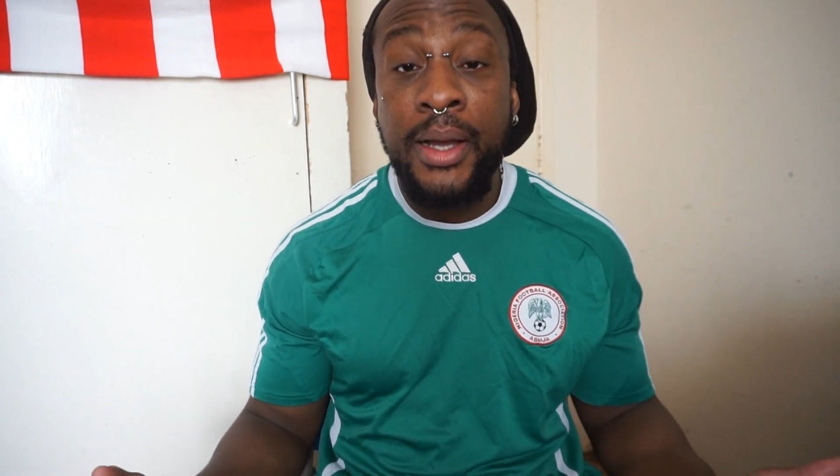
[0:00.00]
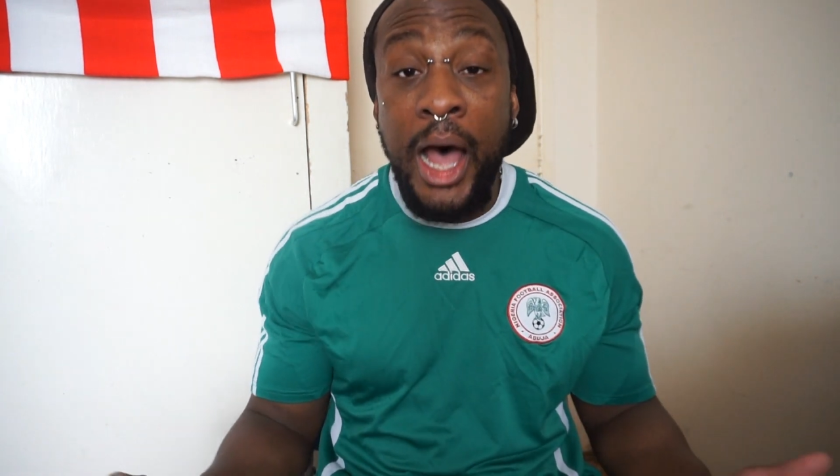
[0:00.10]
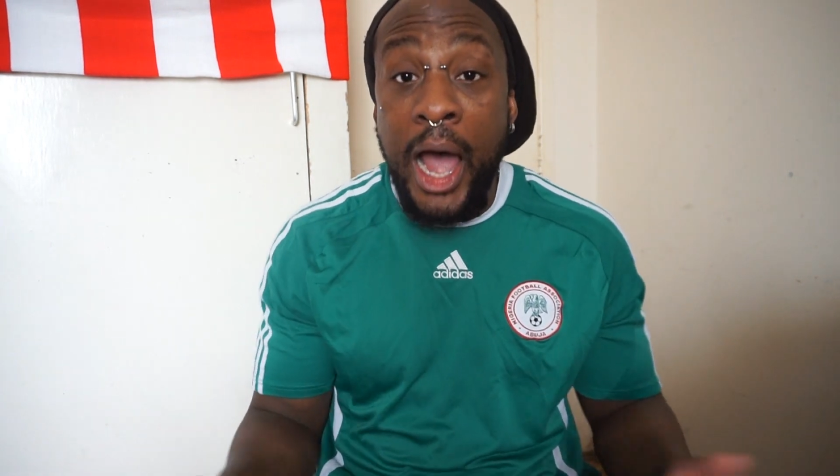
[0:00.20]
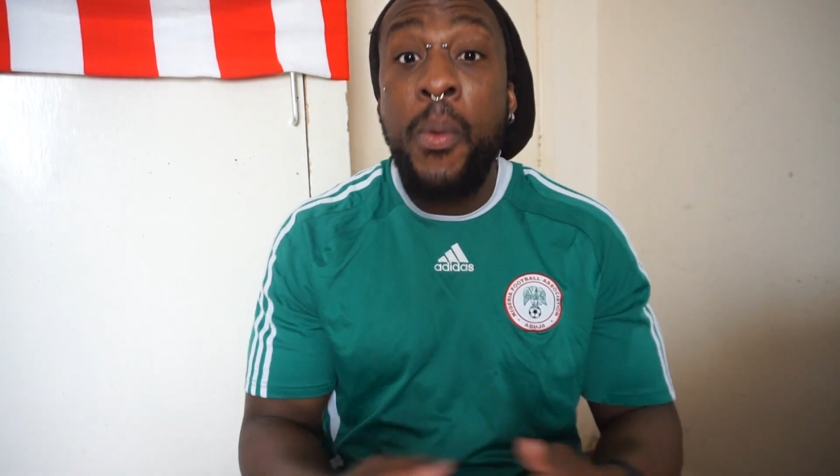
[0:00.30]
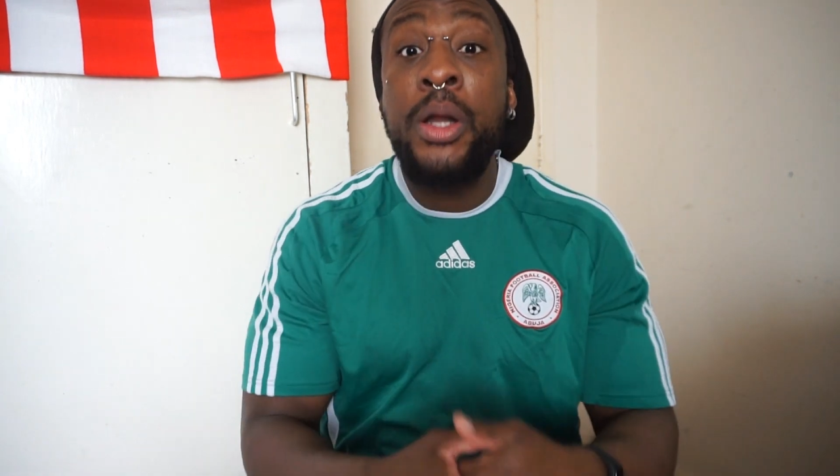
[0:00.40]

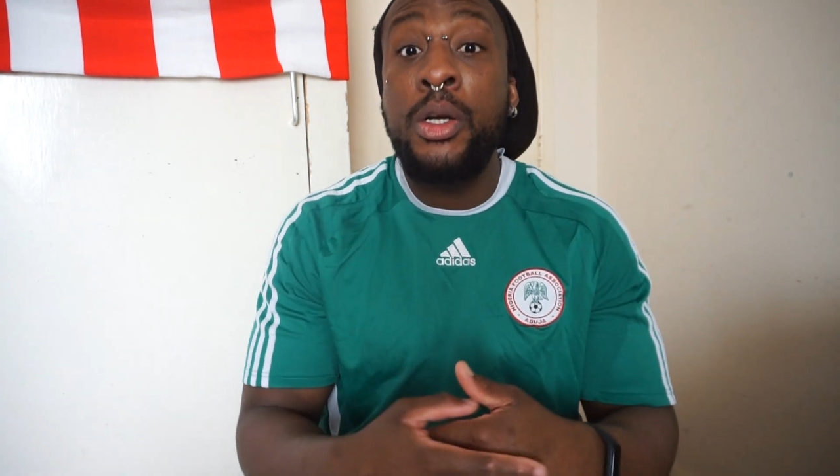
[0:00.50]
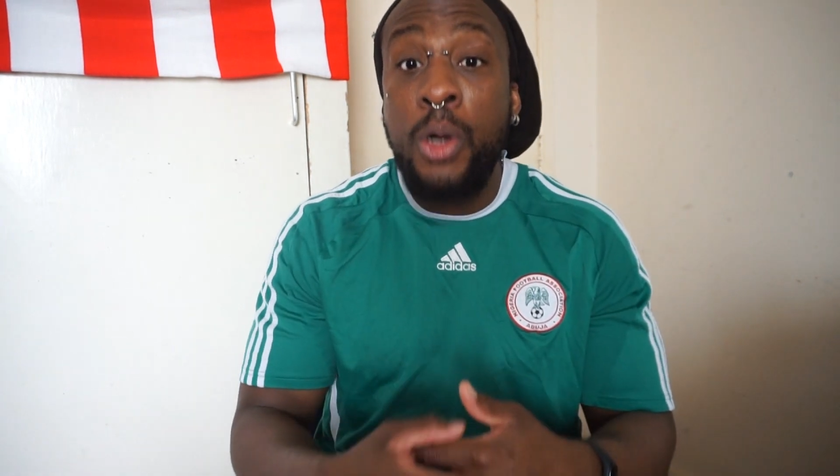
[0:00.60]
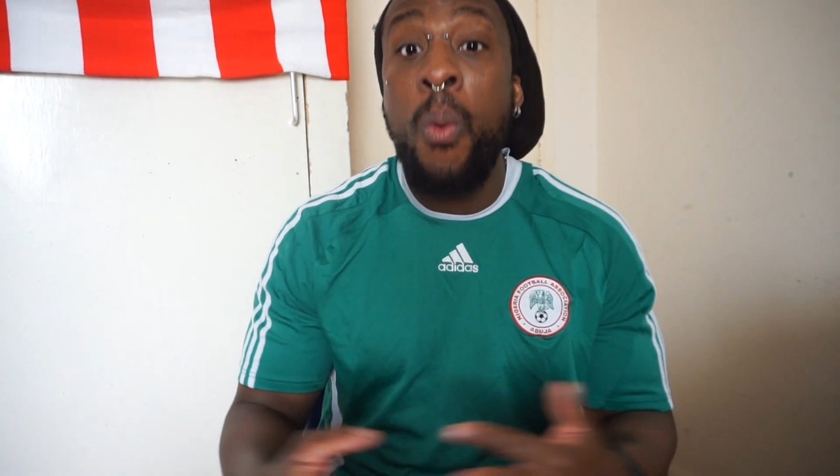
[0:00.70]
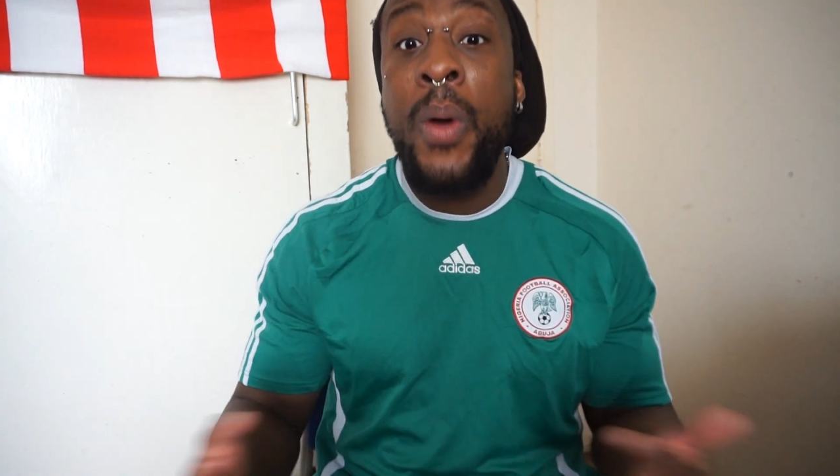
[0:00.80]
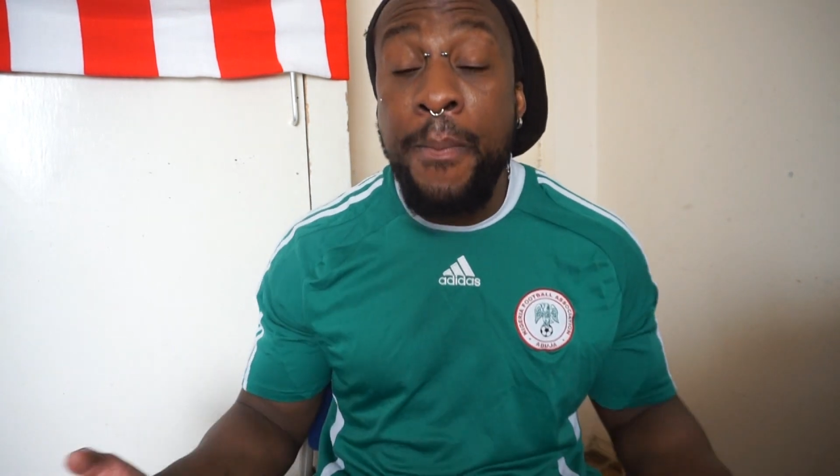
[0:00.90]
I want to
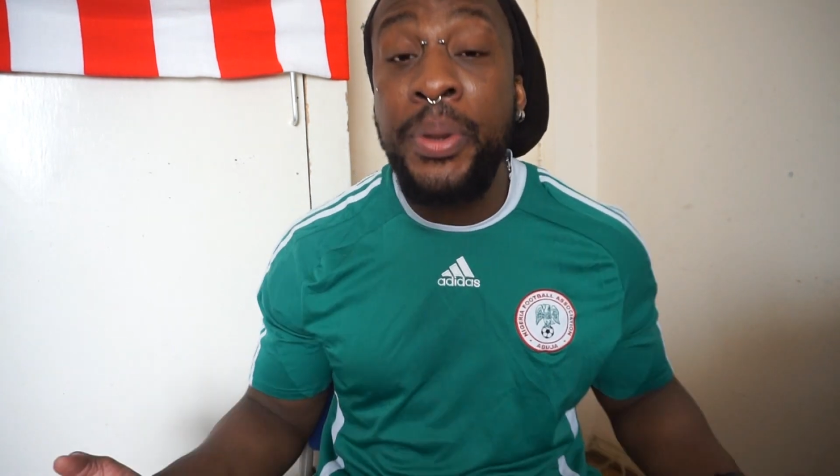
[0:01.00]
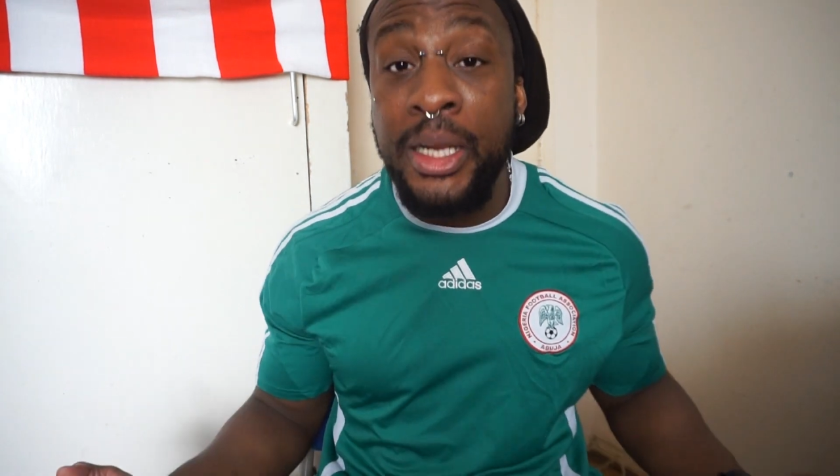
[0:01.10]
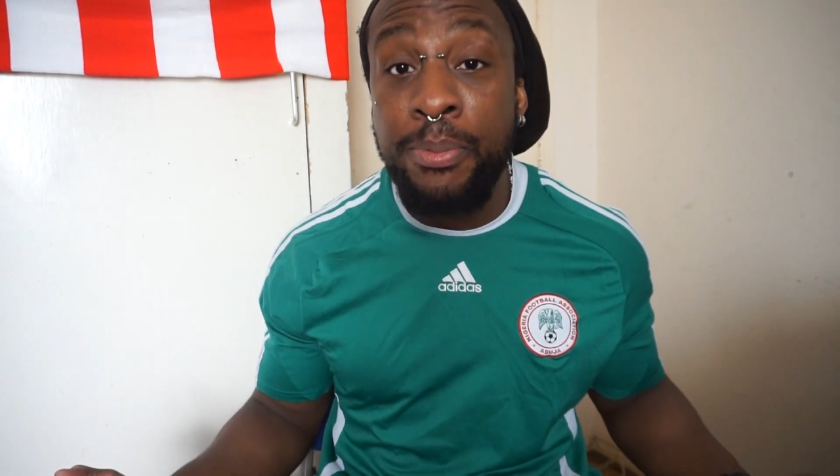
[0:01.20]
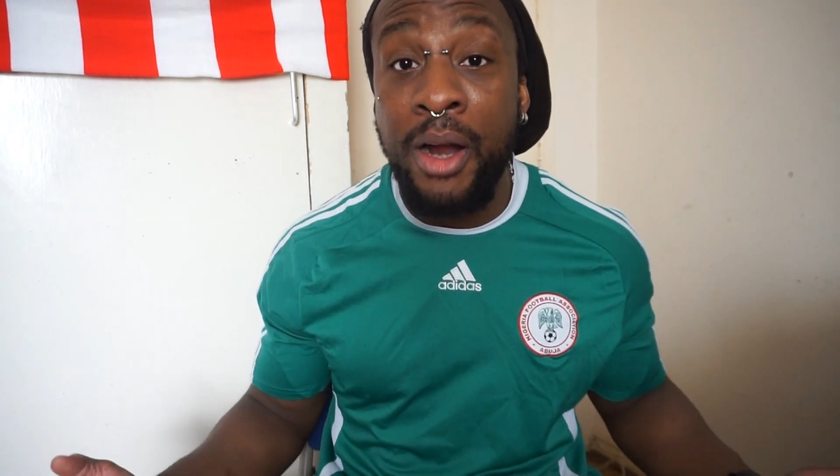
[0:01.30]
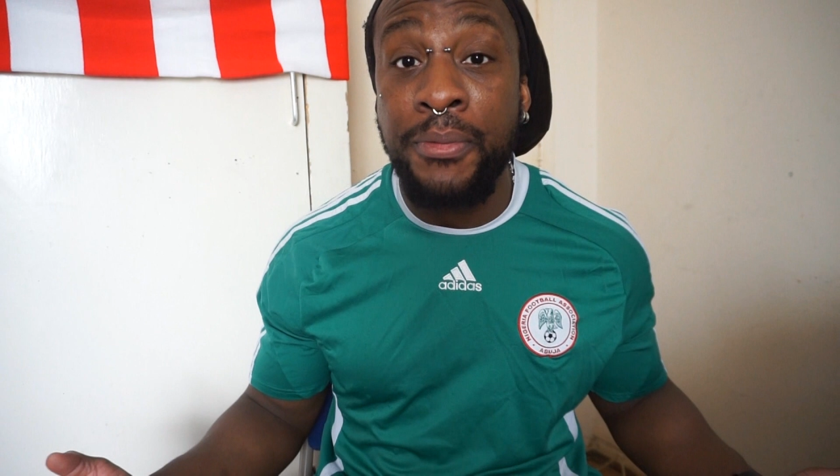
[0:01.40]
go
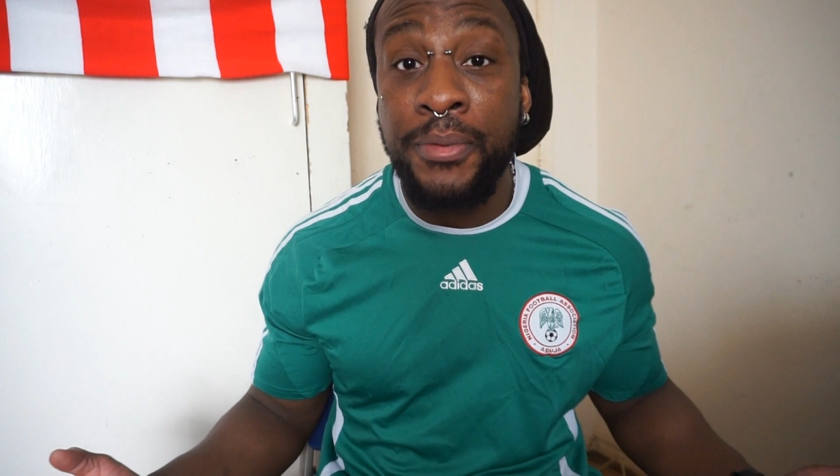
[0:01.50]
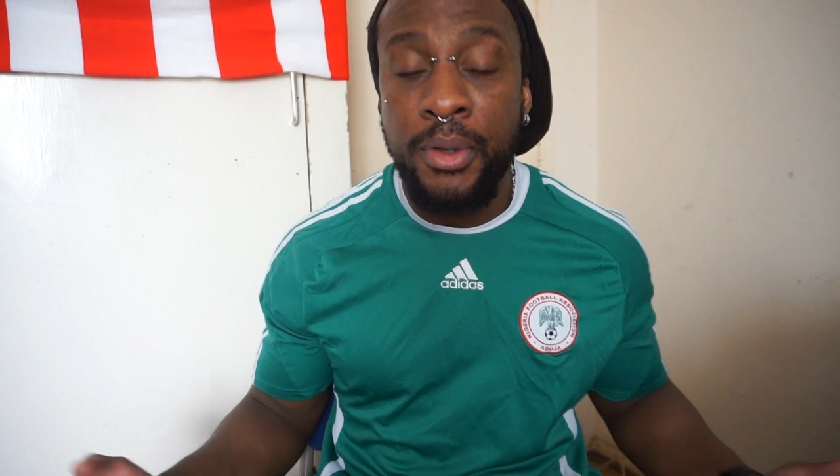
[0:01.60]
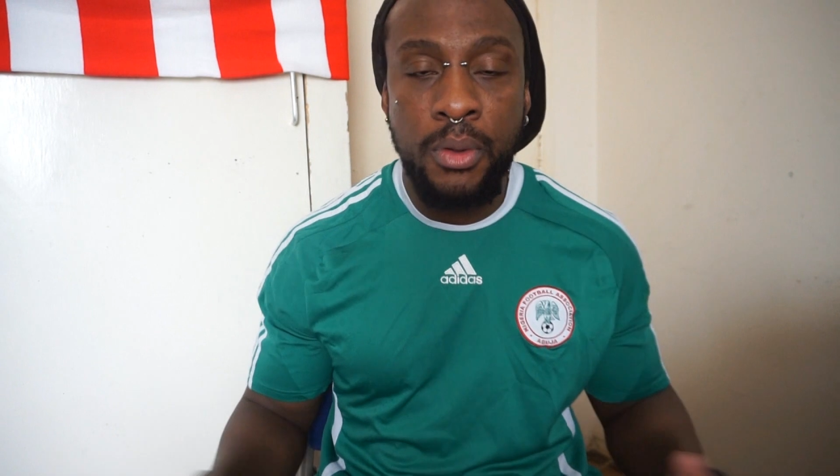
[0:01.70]
Wembley, bruv.